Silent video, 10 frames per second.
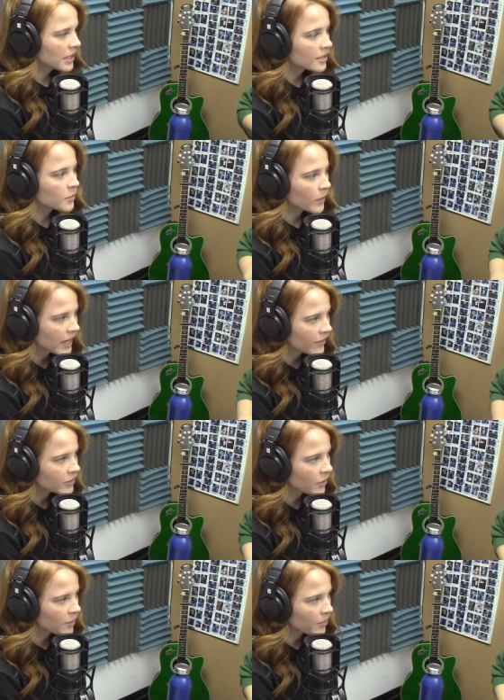because we have
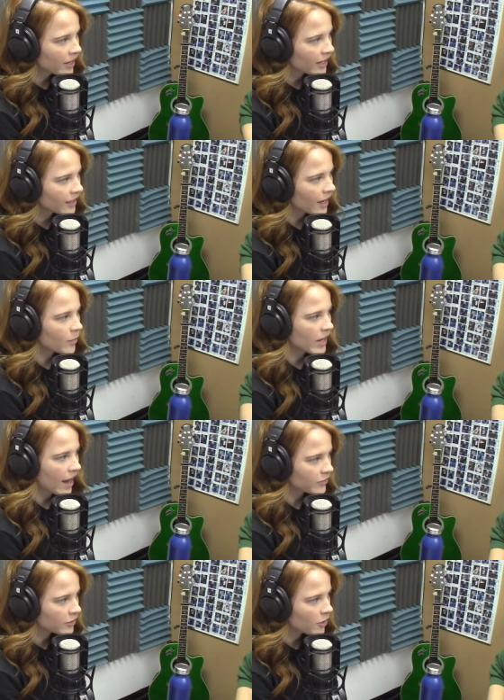to go to break and we
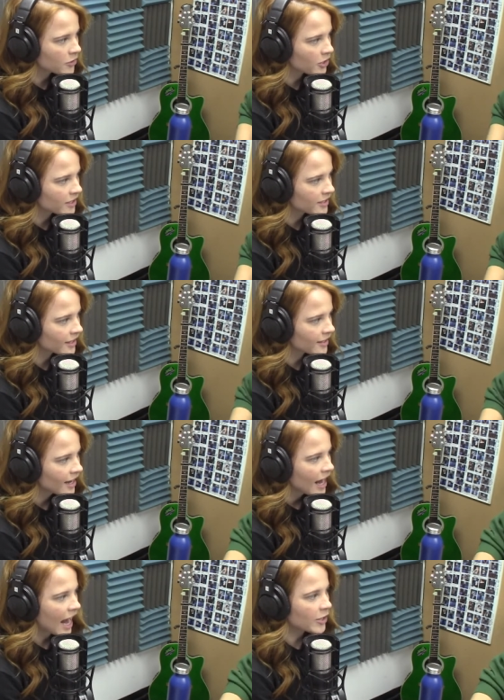have to call justin all
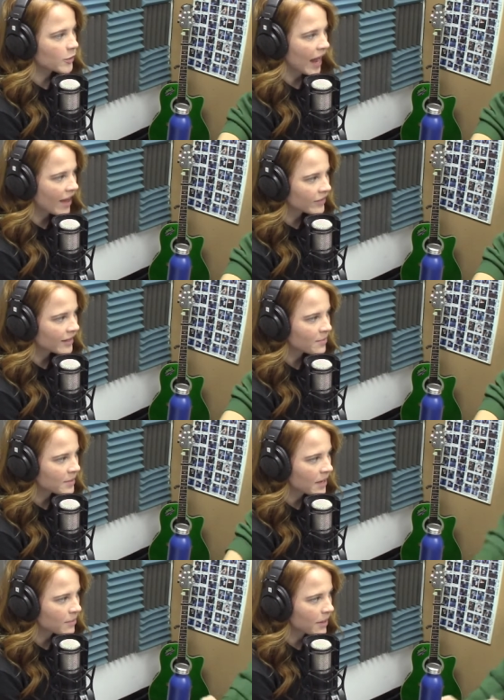right and you haven't let
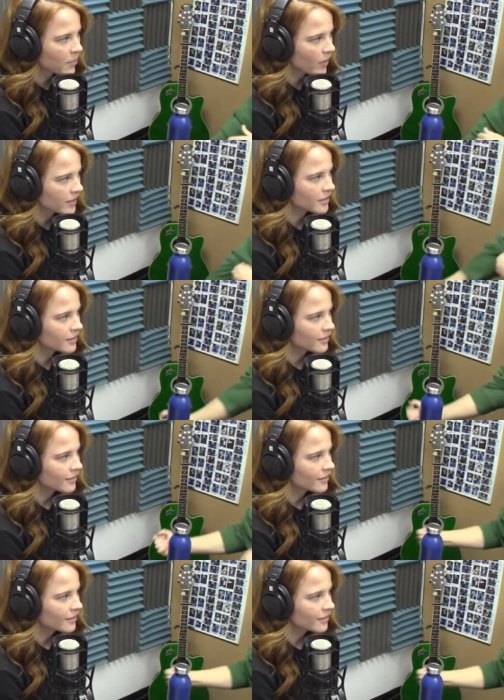me made my point